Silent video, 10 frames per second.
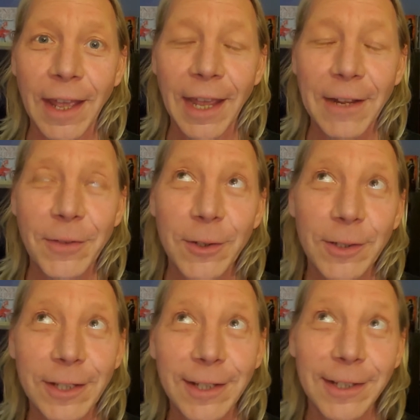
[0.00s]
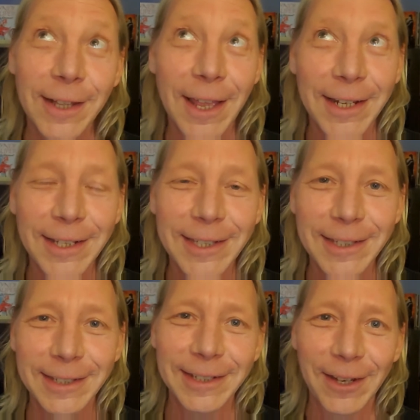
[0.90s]
and if there's a
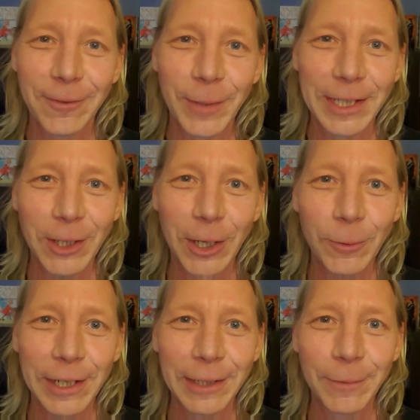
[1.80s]
legacy of my songwriting